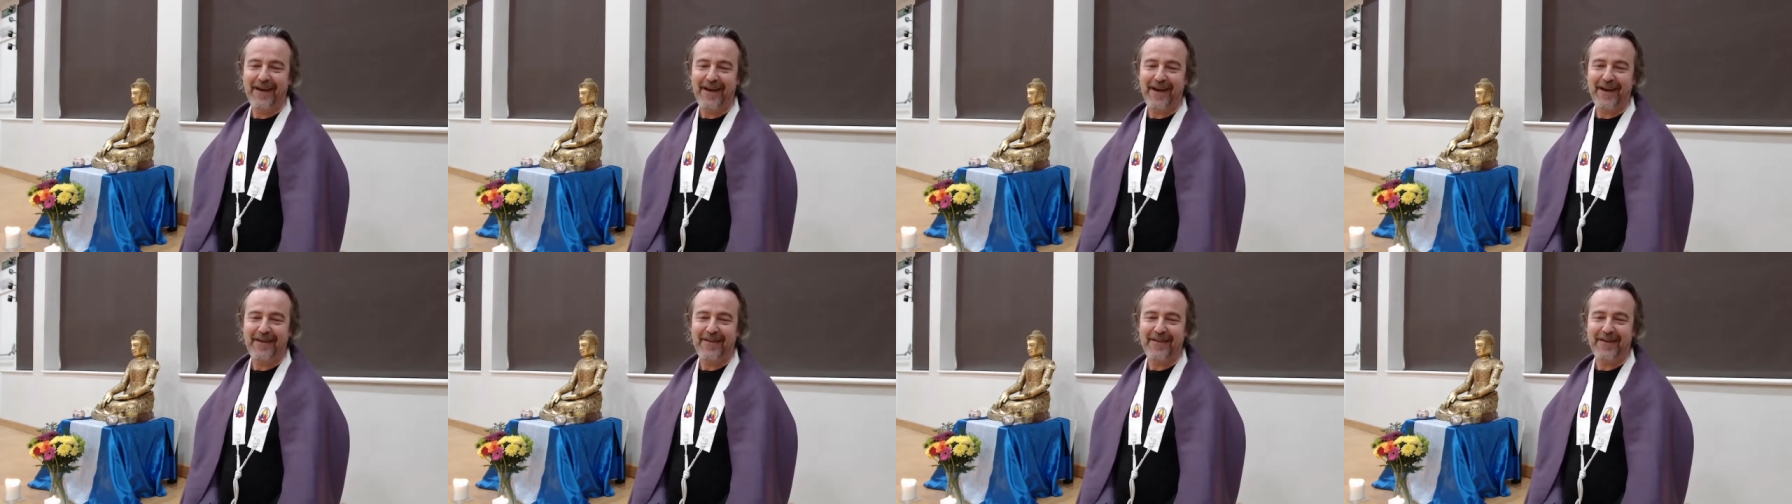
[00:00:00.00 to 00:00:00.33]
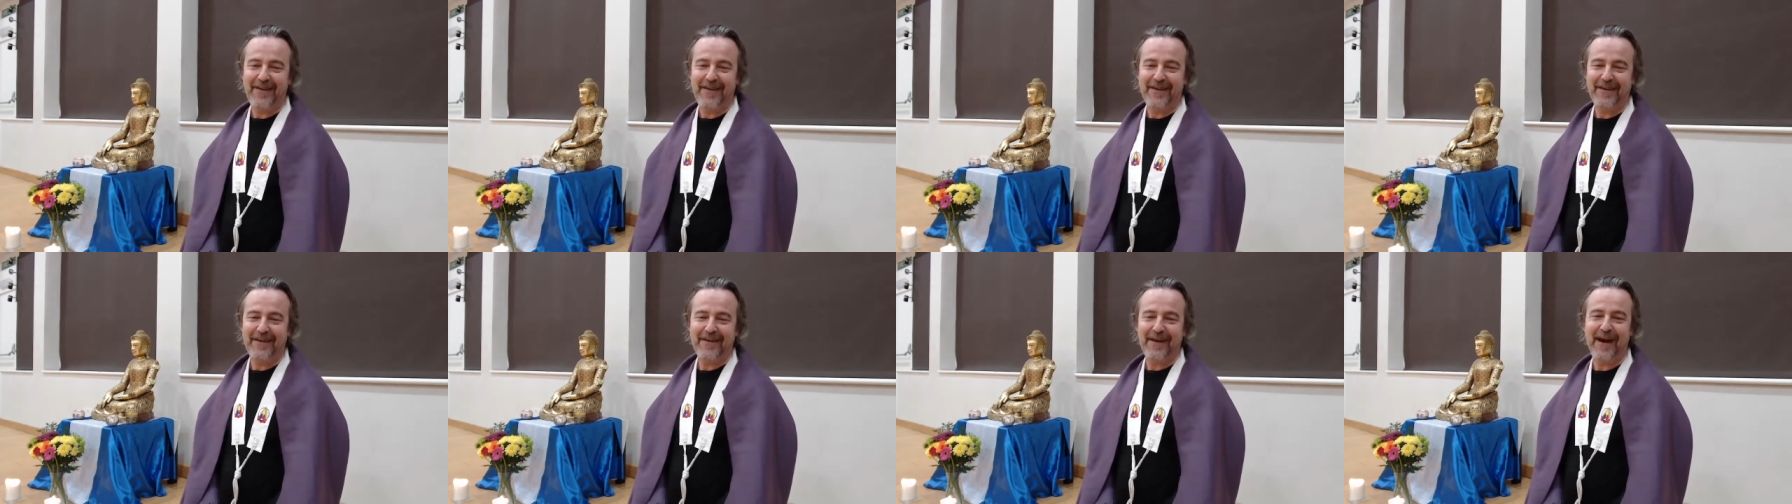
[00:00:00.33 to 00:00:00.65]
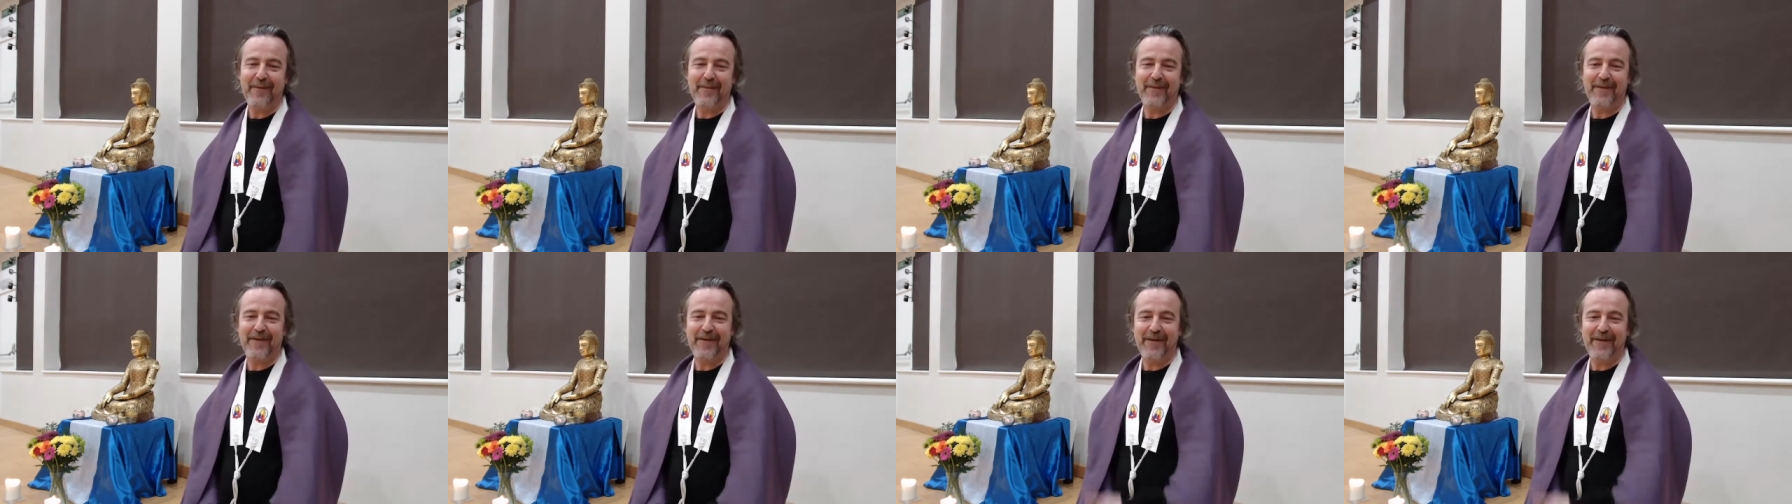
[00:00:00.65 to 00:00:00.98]
I think it
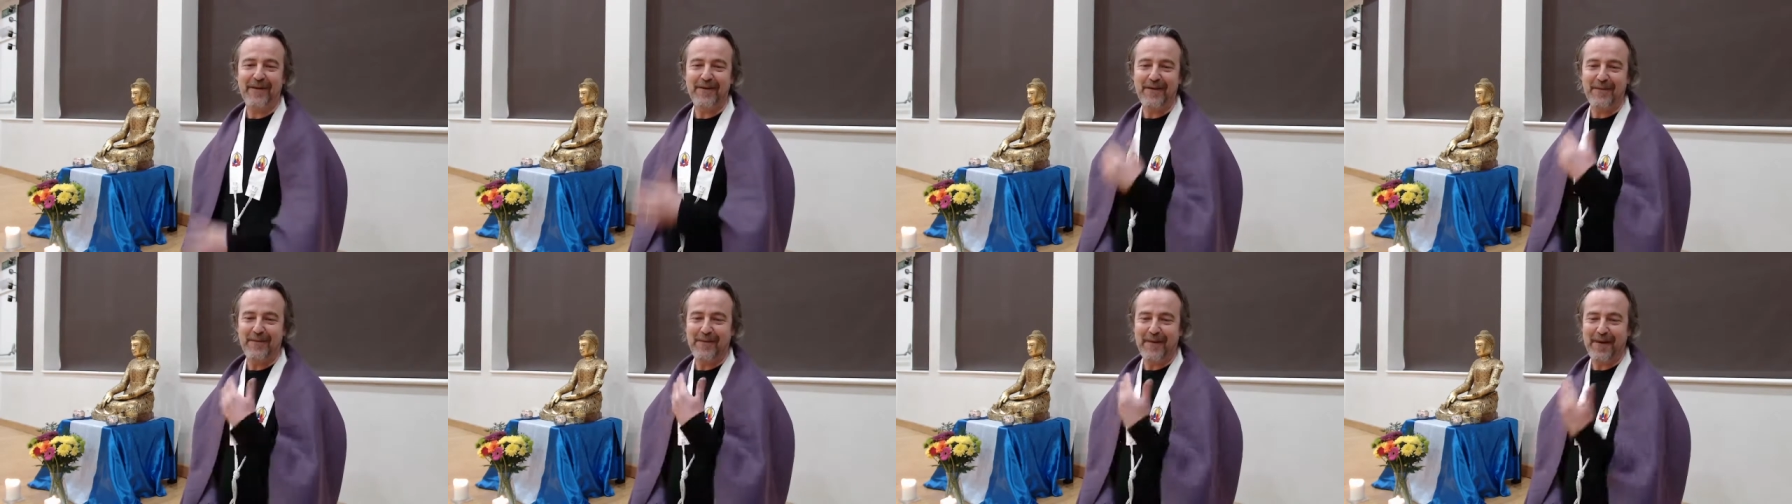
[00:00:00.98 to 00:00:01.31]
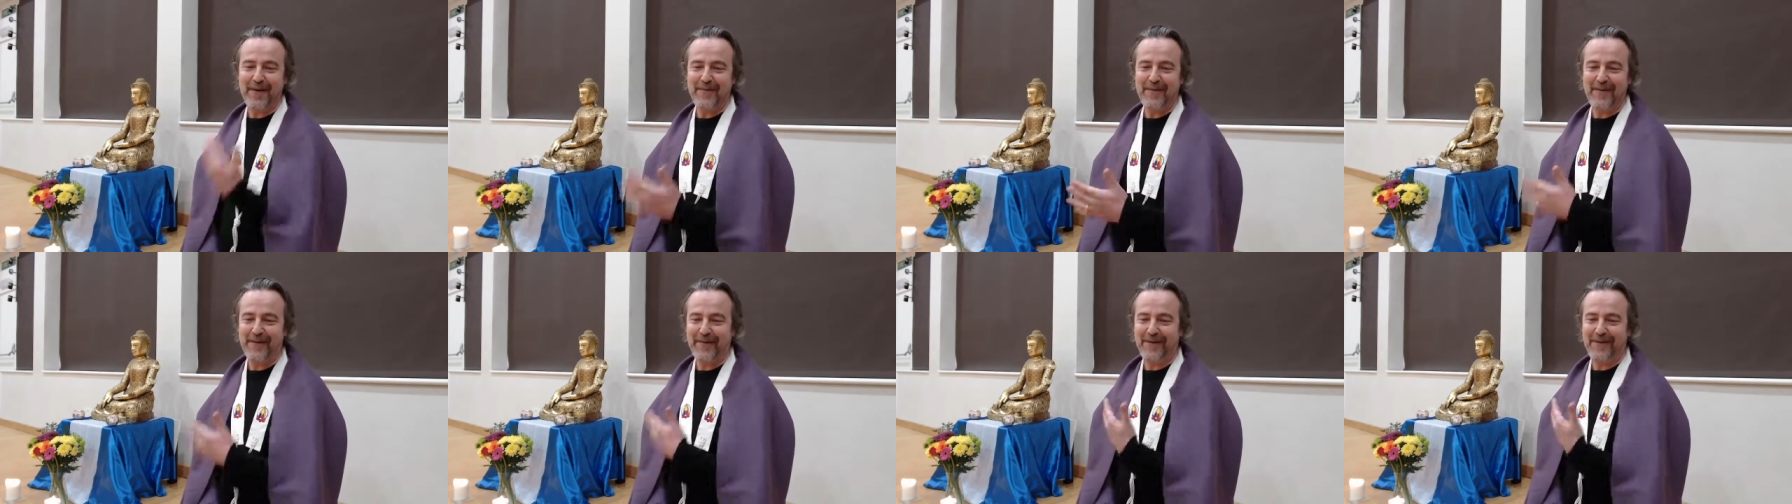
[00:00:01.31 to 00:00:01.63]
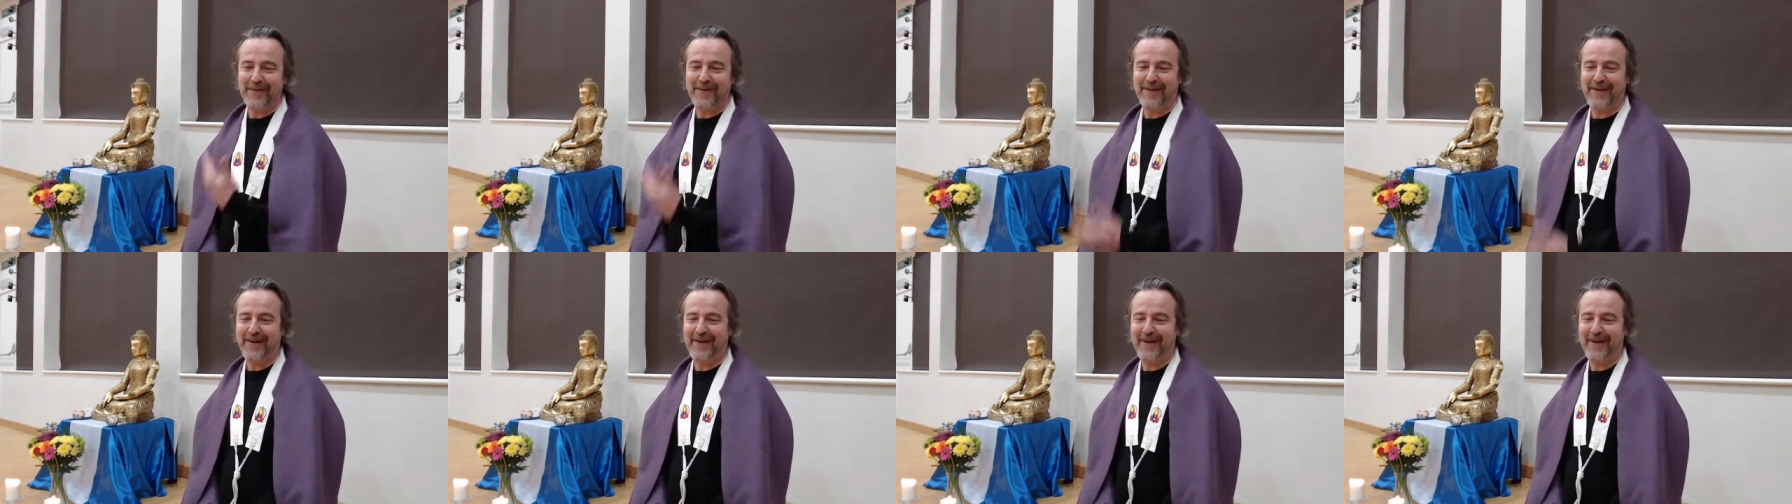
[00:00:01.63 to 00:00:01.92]
taps into people's